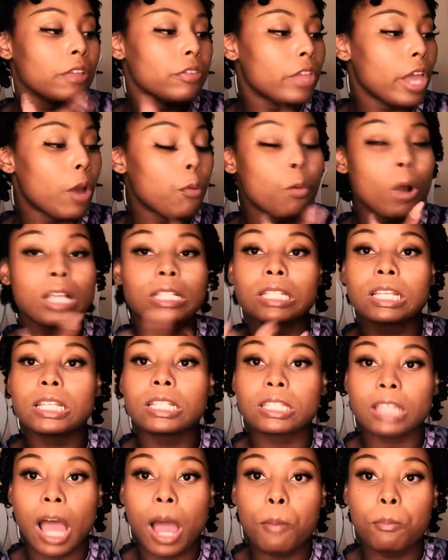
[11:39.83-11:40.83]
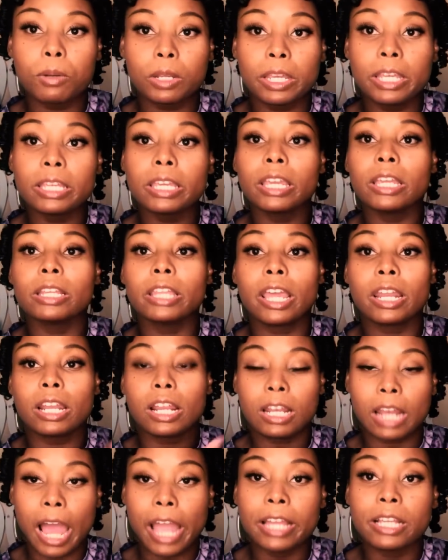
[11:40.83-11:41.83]
Then once it stops blinking, then the
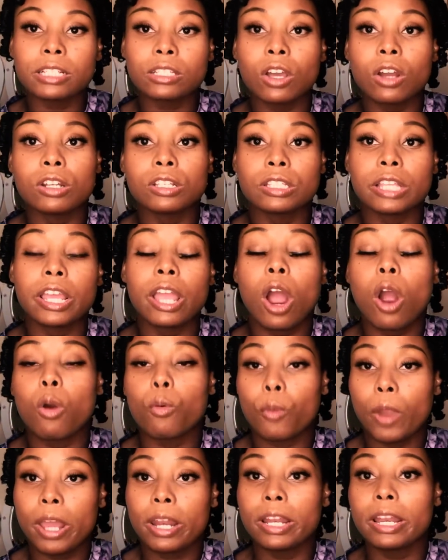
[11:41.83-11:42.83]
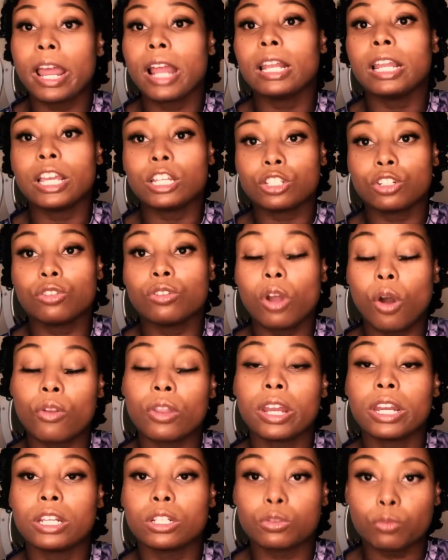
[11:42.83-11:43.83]
light is going to stay on red, and that lets you know
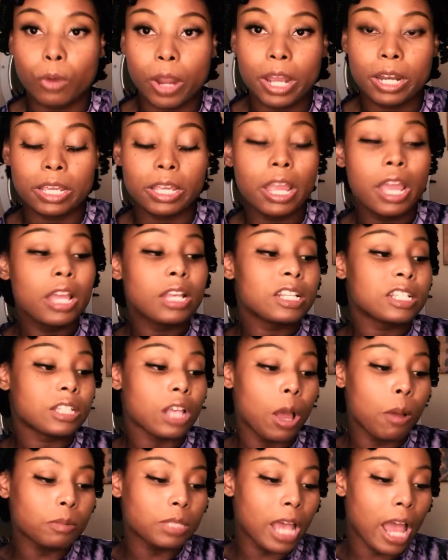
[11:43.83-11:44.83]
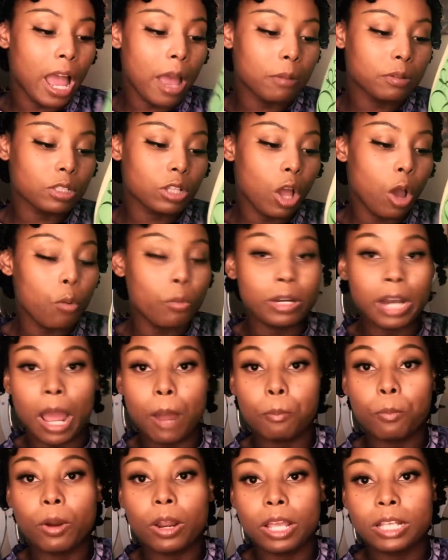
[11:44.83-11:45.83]
that it's ready. Sometimes, though, when I
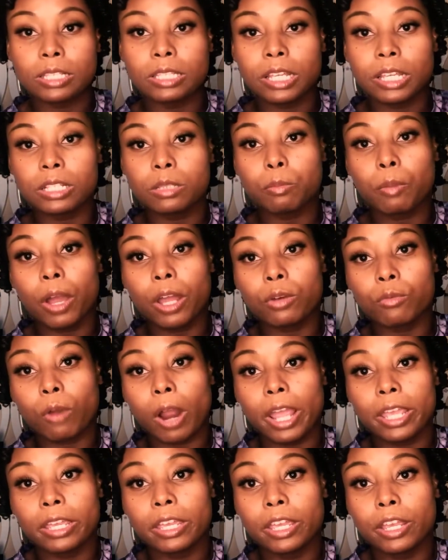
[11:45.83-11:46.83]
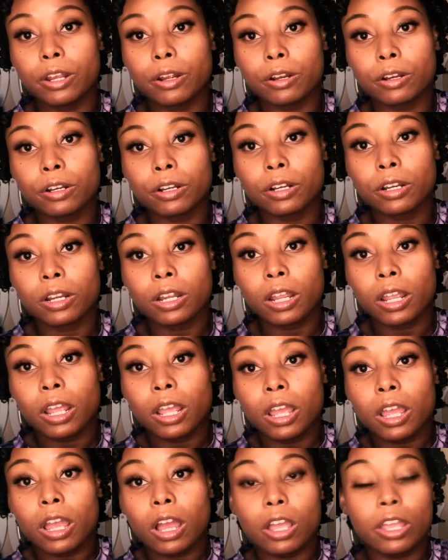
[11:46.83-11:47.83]
press this button right here,
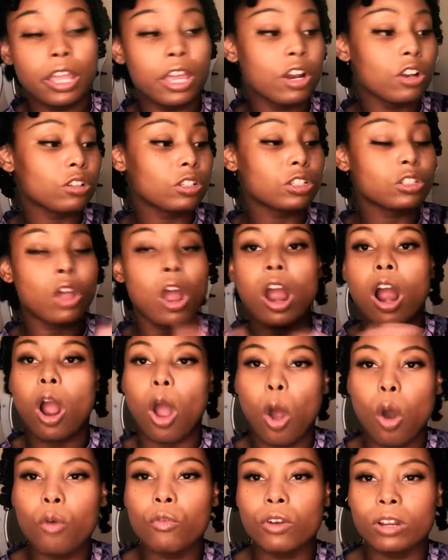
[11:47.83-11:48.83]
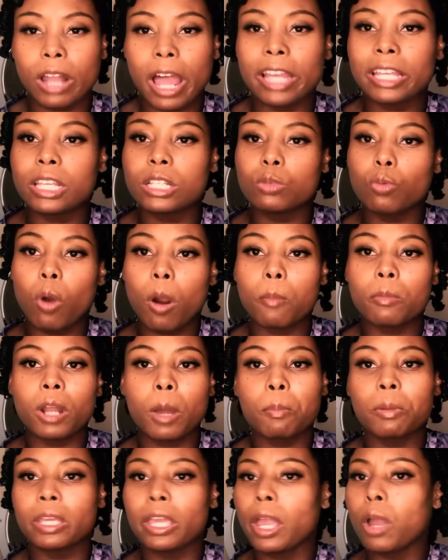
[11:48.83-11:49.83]
it'll start over like it's warming
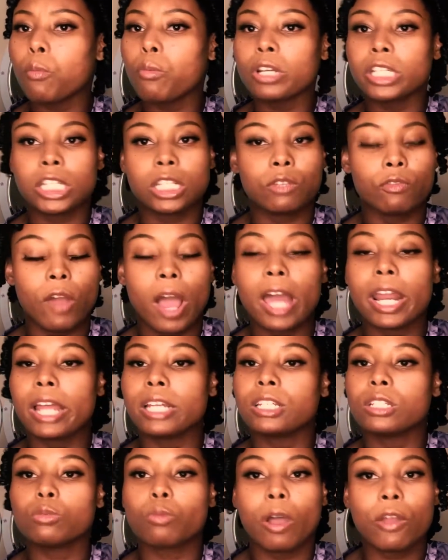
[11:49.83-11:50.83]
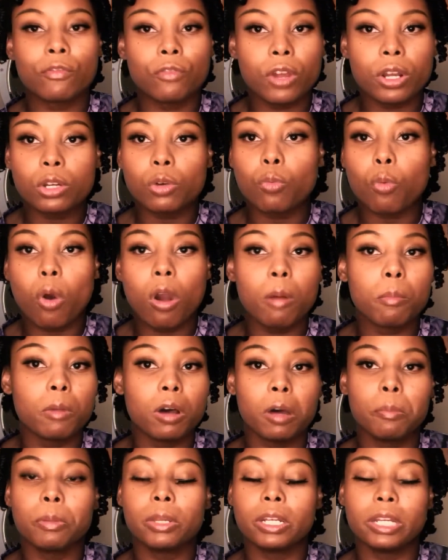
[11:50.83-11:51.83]
up again, which is fine. I just wait for it to warm
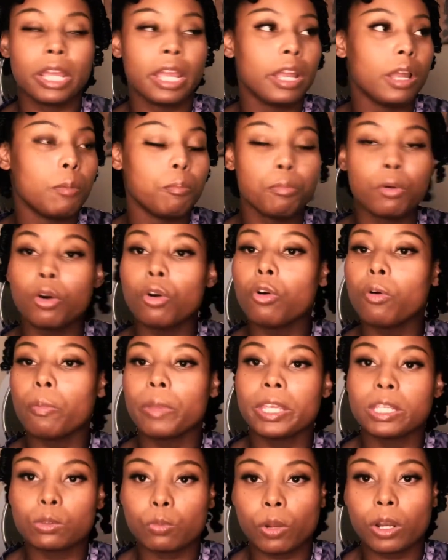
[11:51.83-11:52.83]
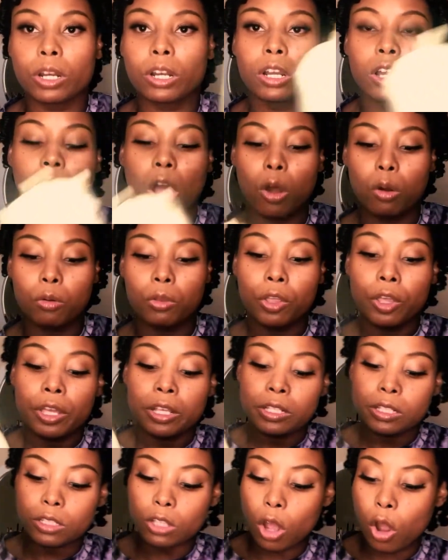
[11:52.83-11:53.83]
up, and then boom, it's ready to go.
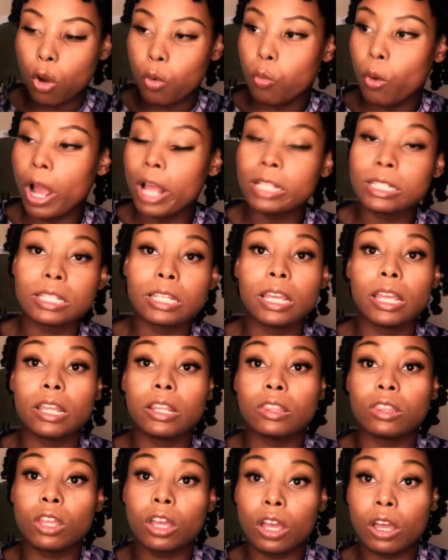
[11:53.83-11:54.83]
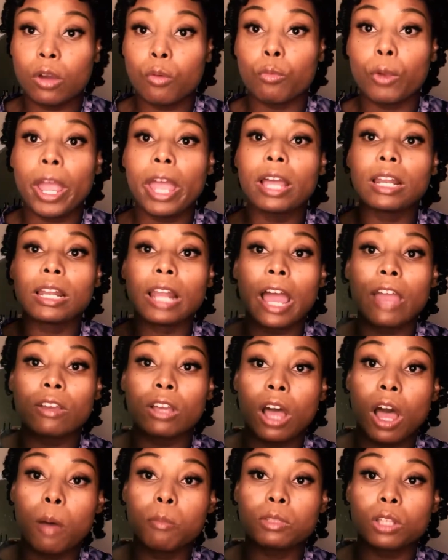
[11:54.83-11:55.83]
So once the red light
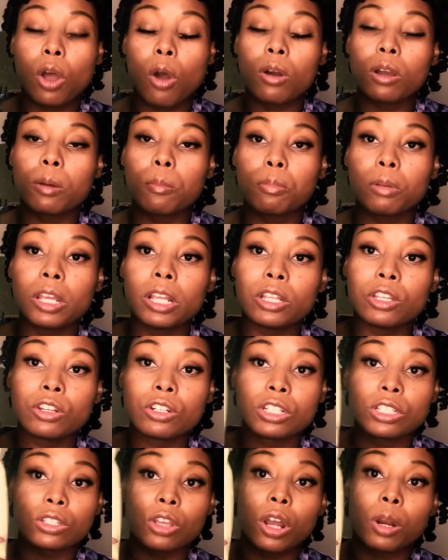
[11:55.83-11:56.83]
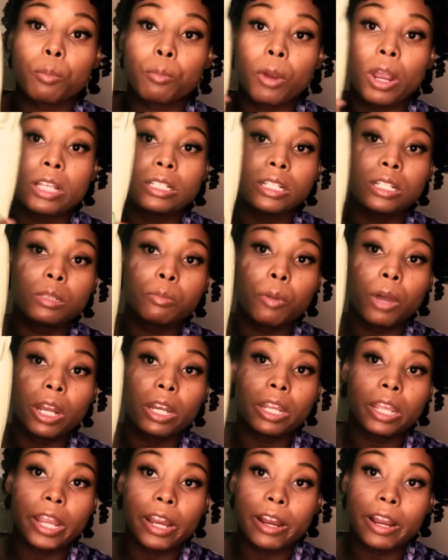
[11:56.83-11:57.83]
comes on completely, you're just going to press this
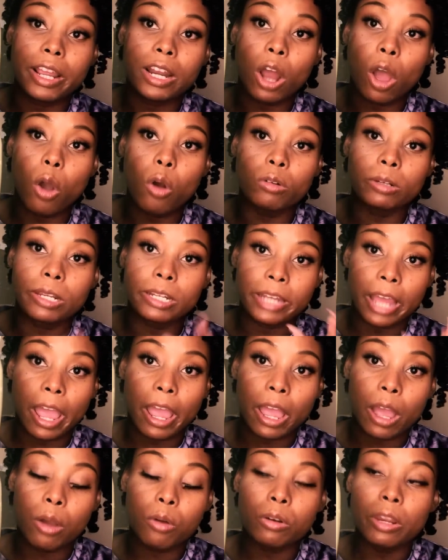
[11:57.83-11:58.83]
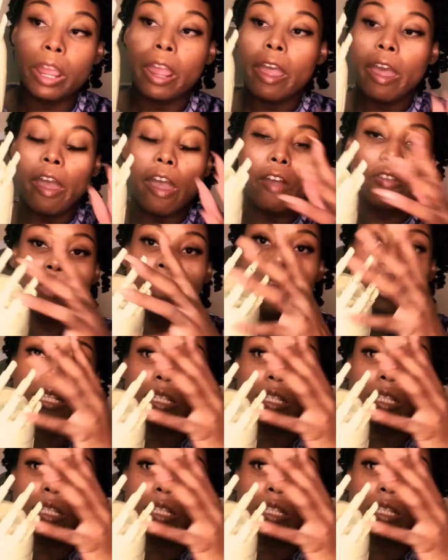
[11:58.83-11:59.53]
button here and hold it down, and then